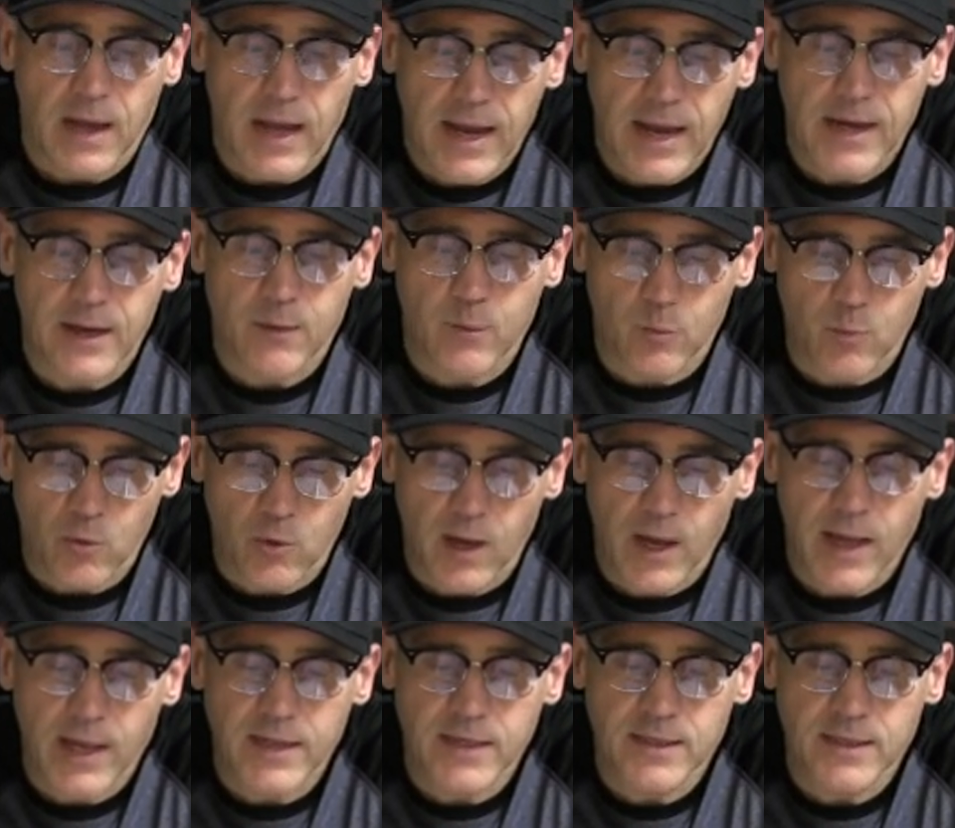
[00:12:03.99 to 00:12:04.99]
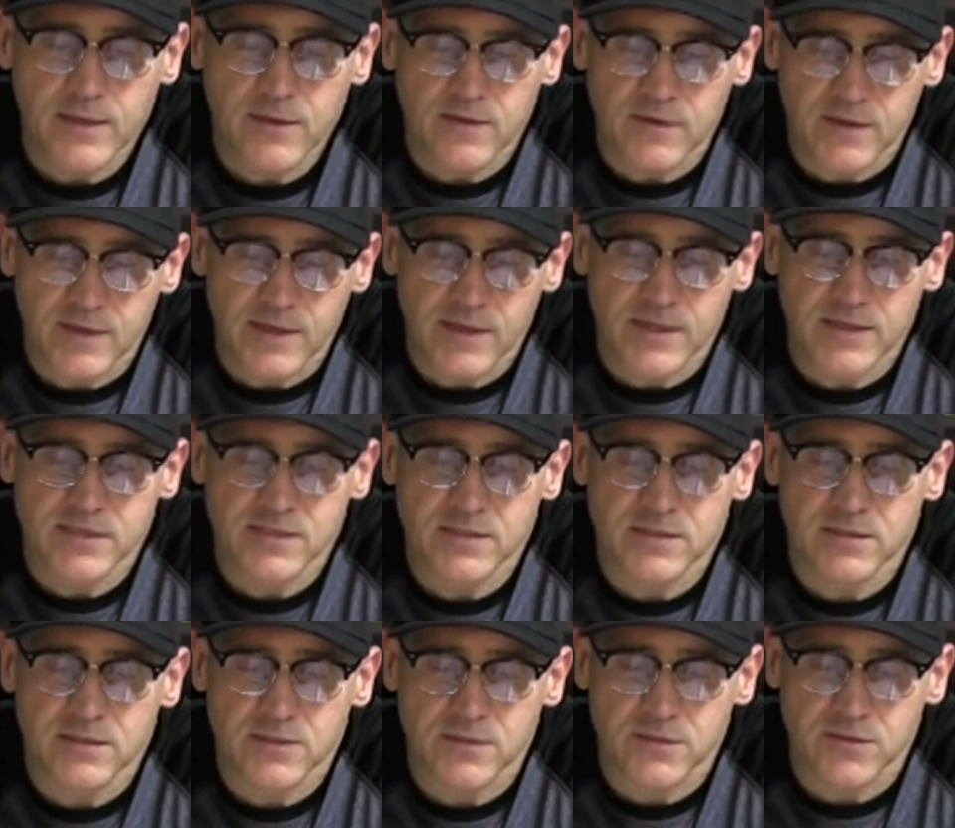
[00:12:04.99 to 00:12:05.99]
I am writing
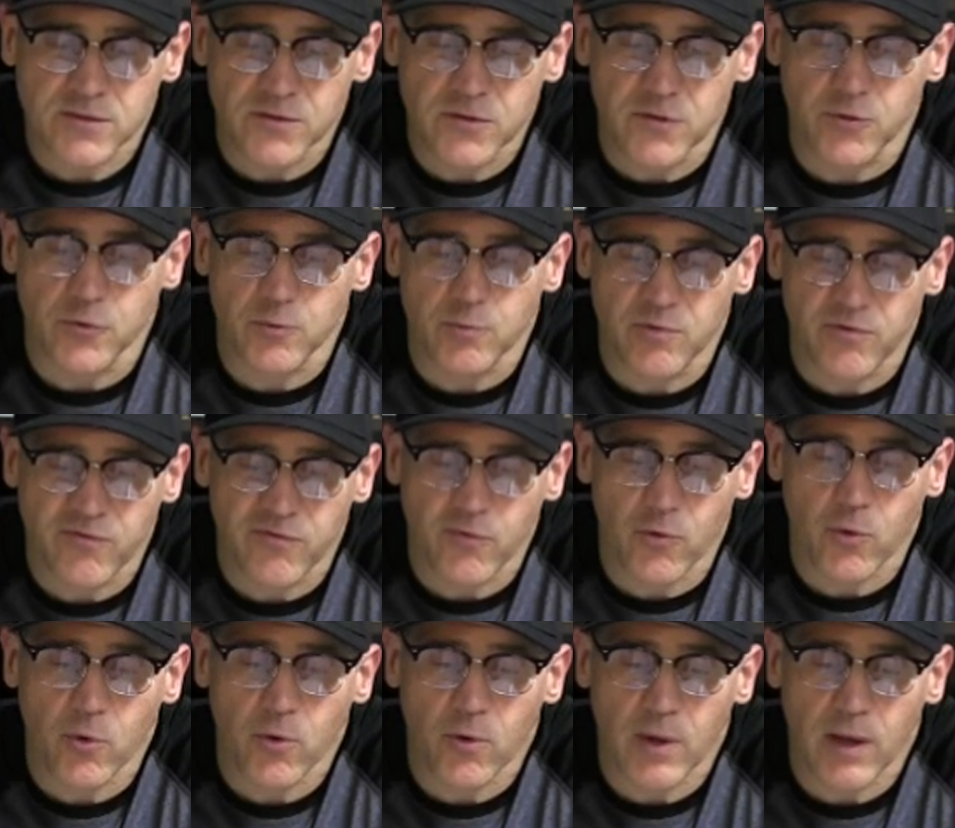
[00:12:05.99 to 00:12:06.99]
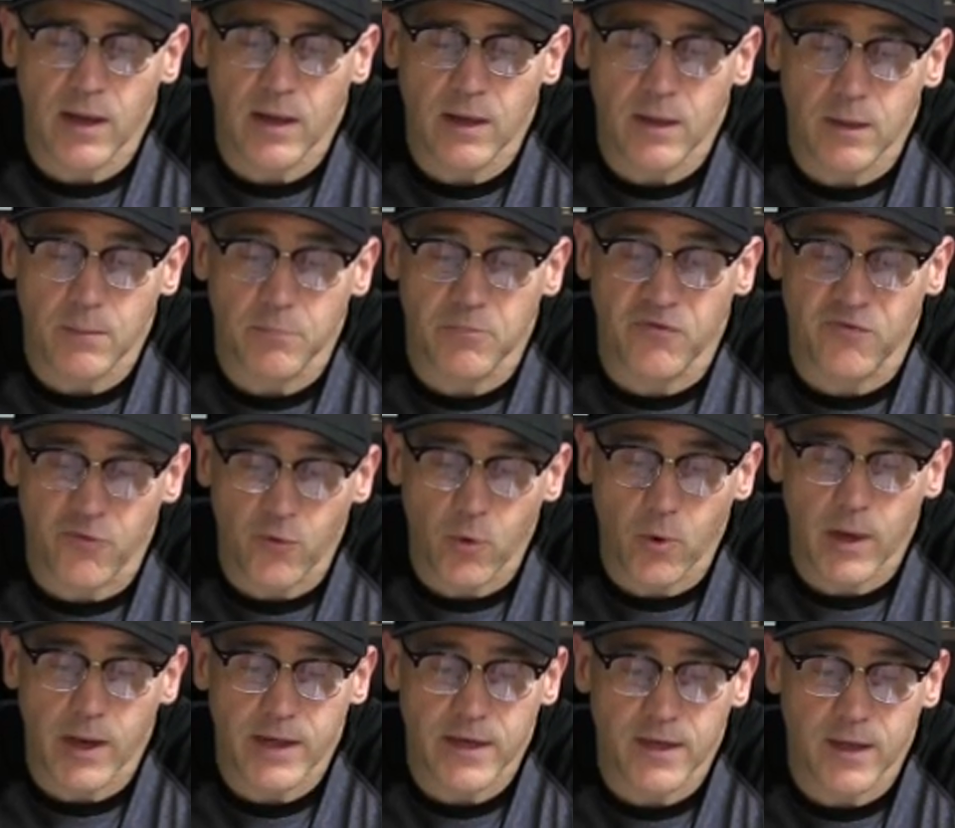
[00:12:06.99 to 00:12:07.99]
this to you
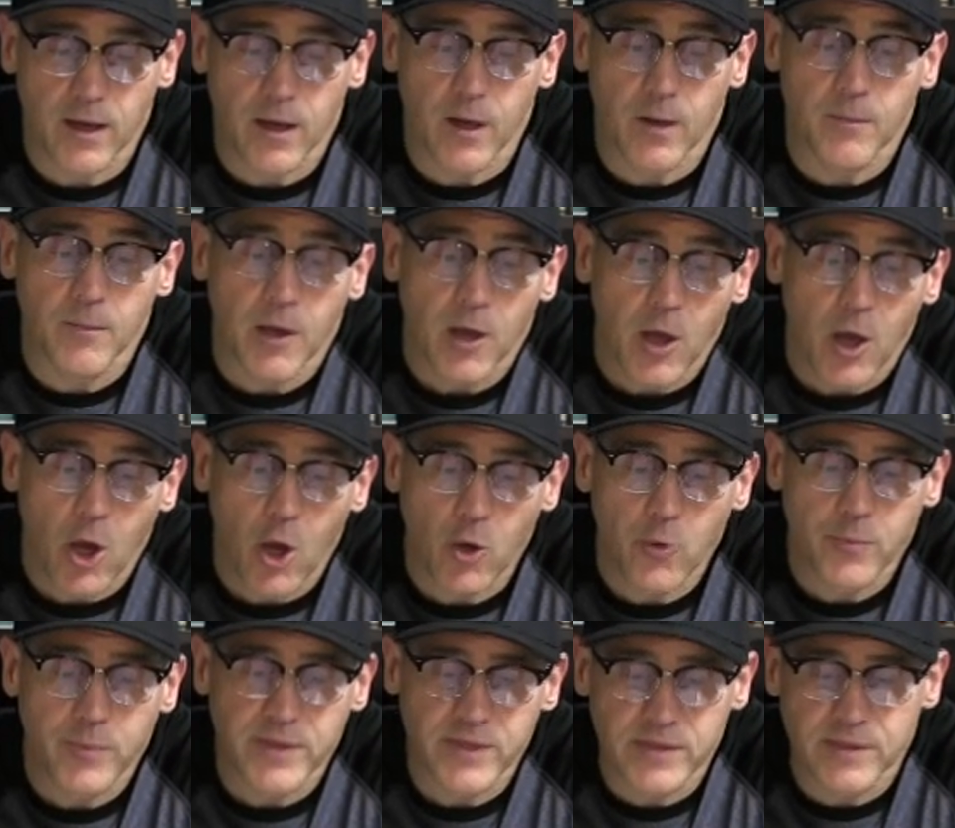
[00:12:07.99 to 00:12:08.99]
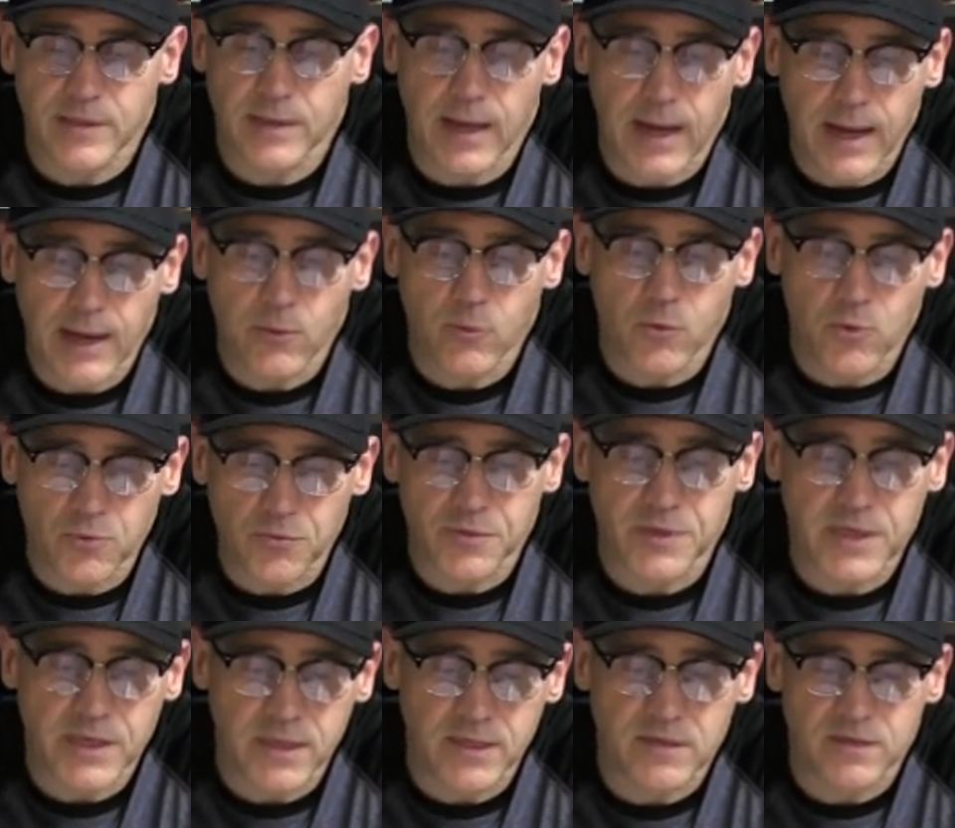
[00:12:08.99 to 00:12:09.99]
before I come, hoping that I won't
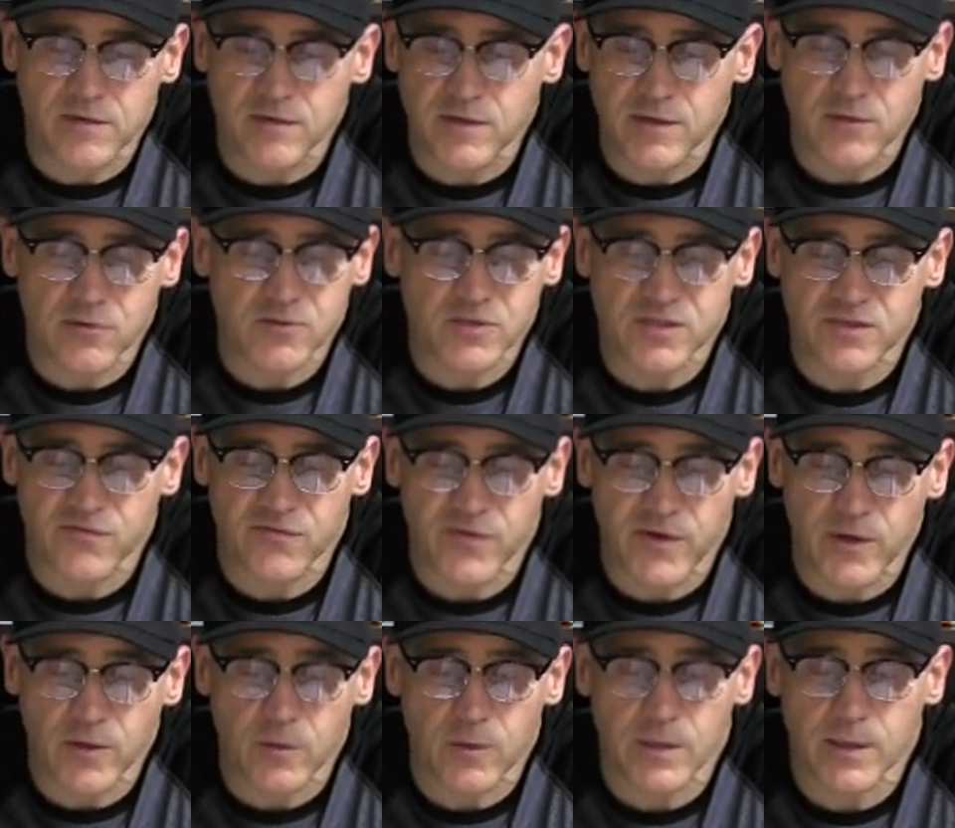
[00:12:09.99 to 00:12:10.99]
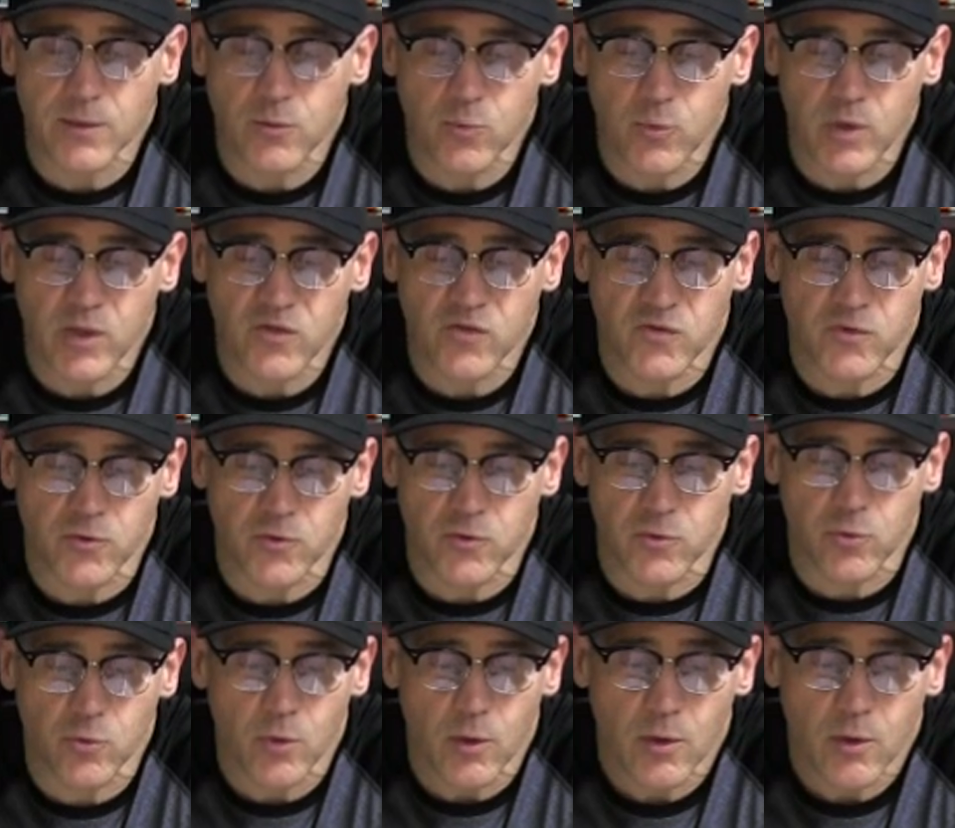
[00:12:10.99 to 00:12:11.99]
need to deal severely with
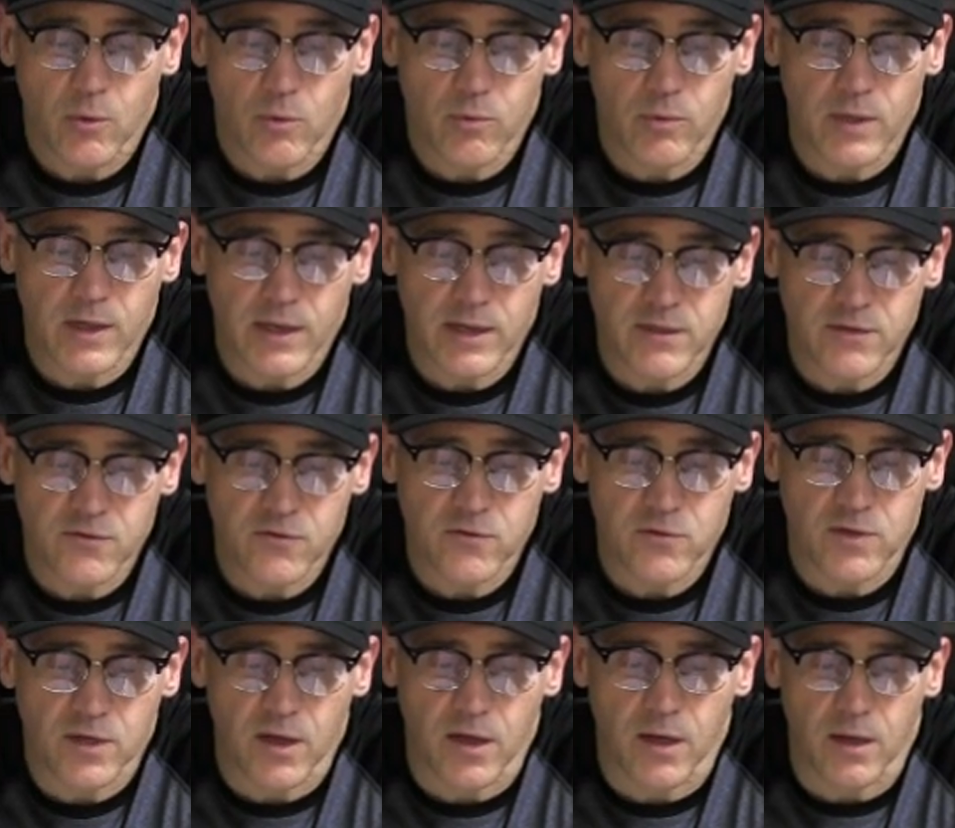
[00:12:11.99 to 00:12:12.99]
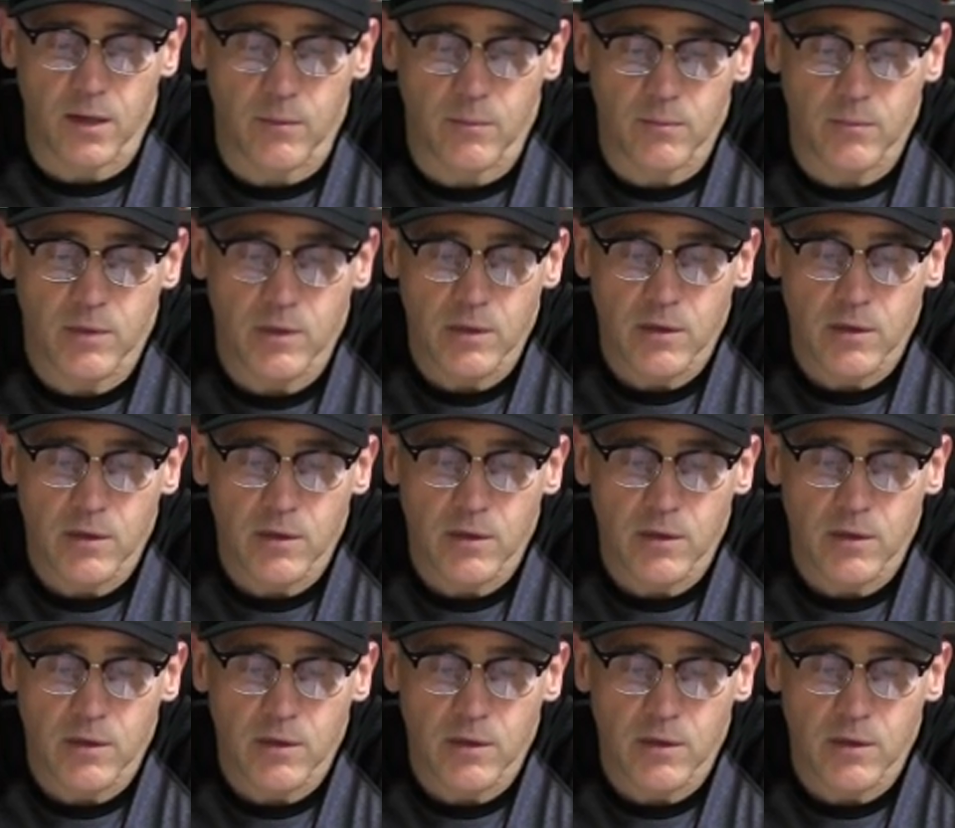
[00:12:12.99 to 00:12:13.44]
you when I do come.